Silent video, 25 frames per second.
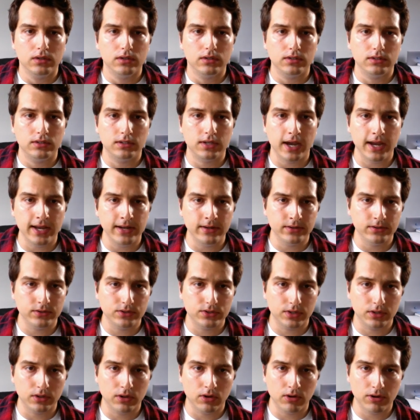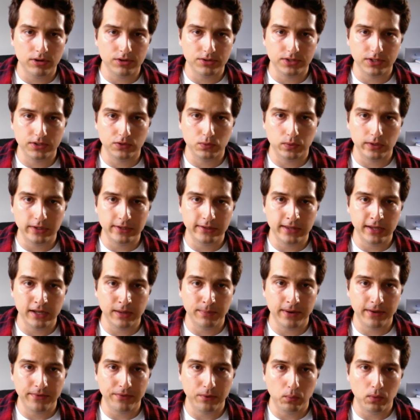Titan Solar says, "What do you think
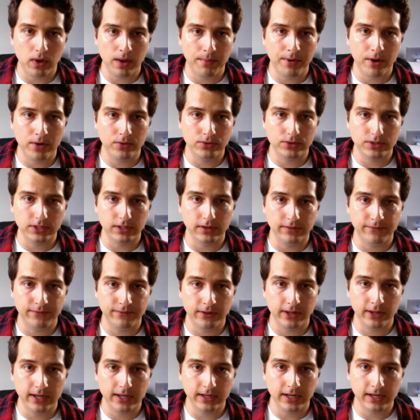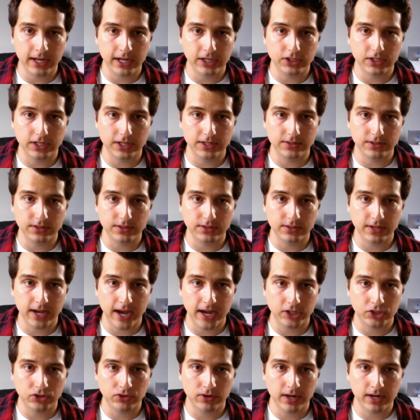about the web hosting affiliate niche? Is it
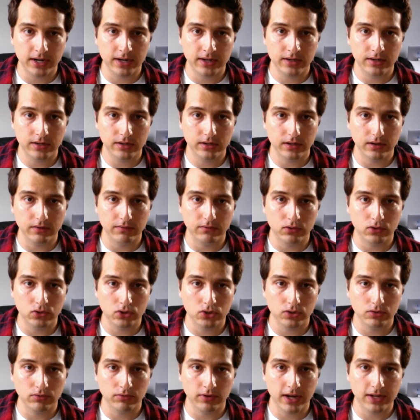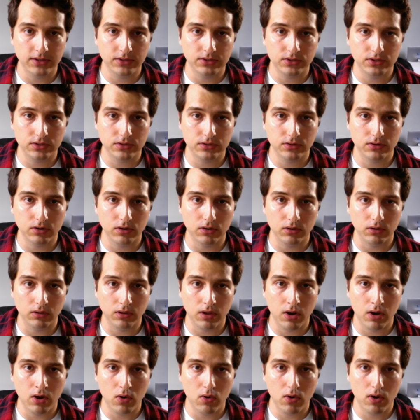saturated? Conversion rates are
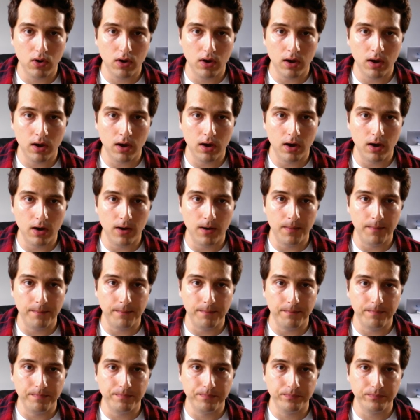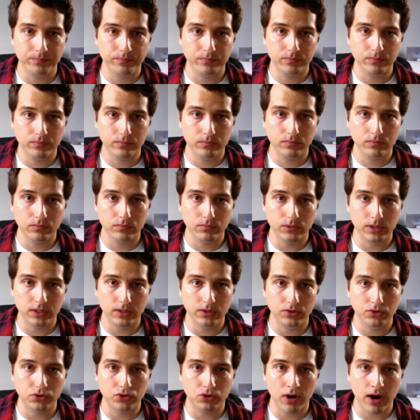low. Um, did
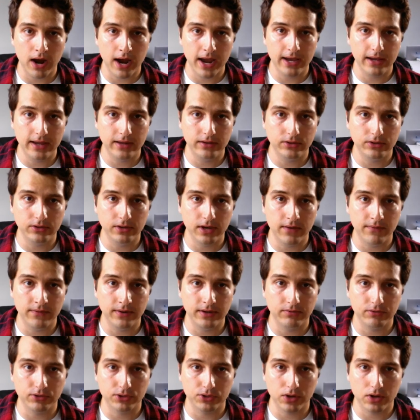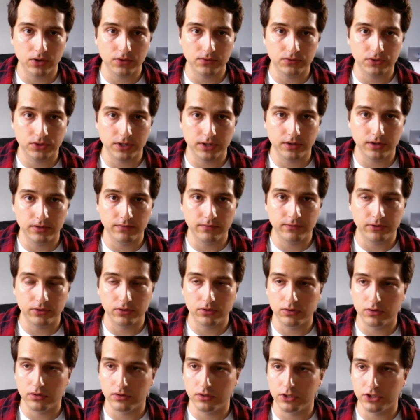you try it? Do you have any results for,
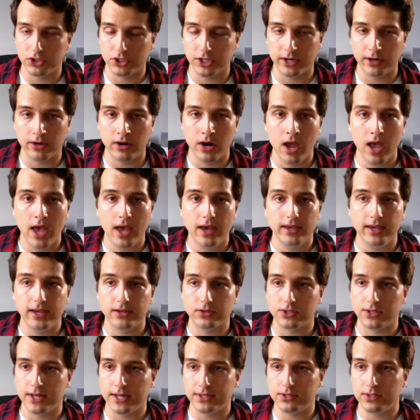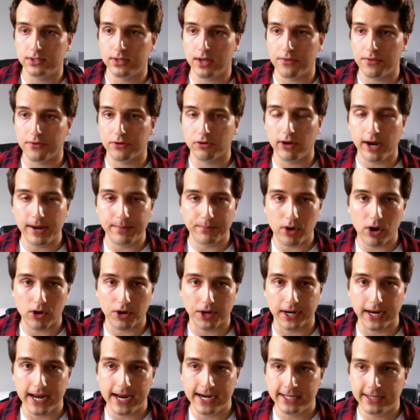for to share?" Yes, yeah, so that's another great
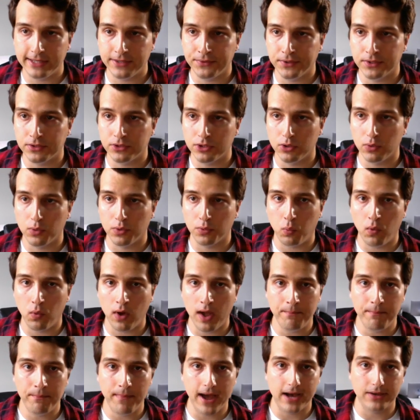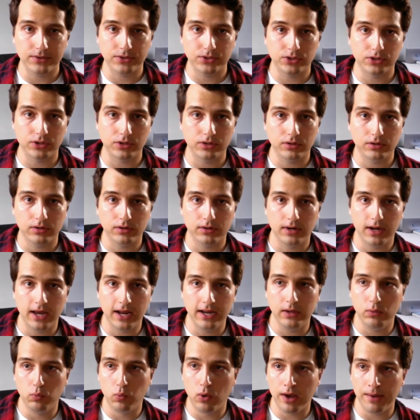market. Anything to do with webmaster,
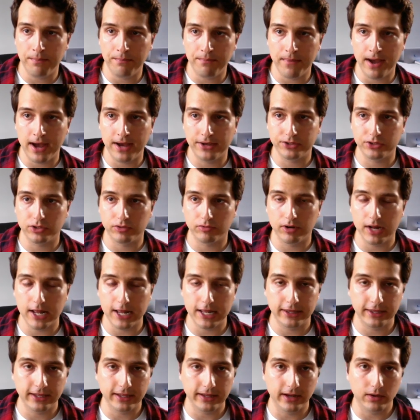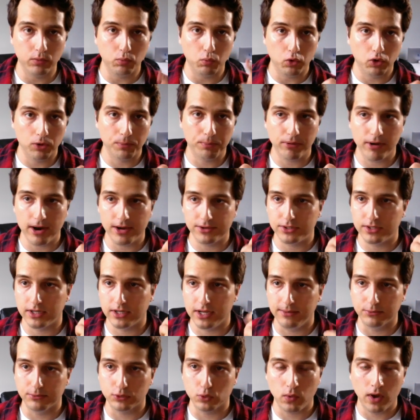any webmaster related thing like WordPress
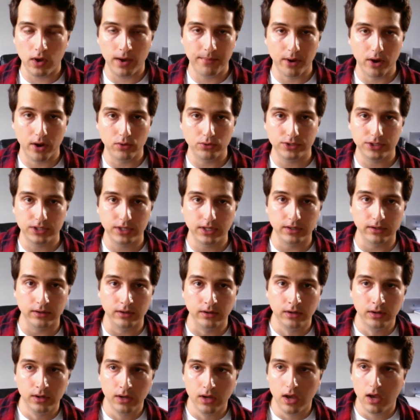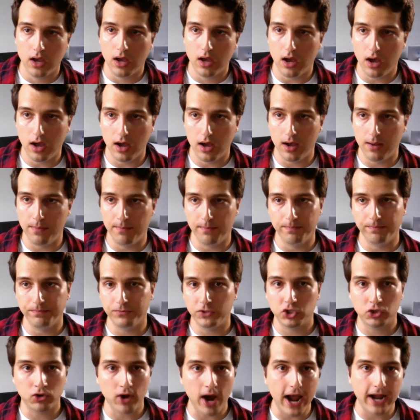themes, web hosting, um,
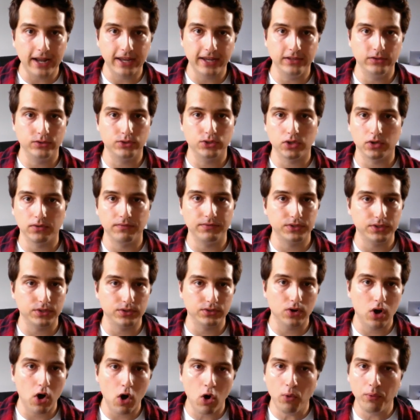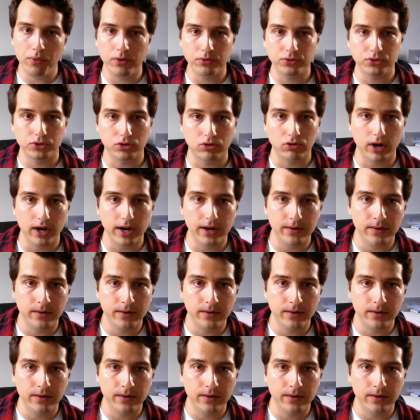tracking services, all those are great.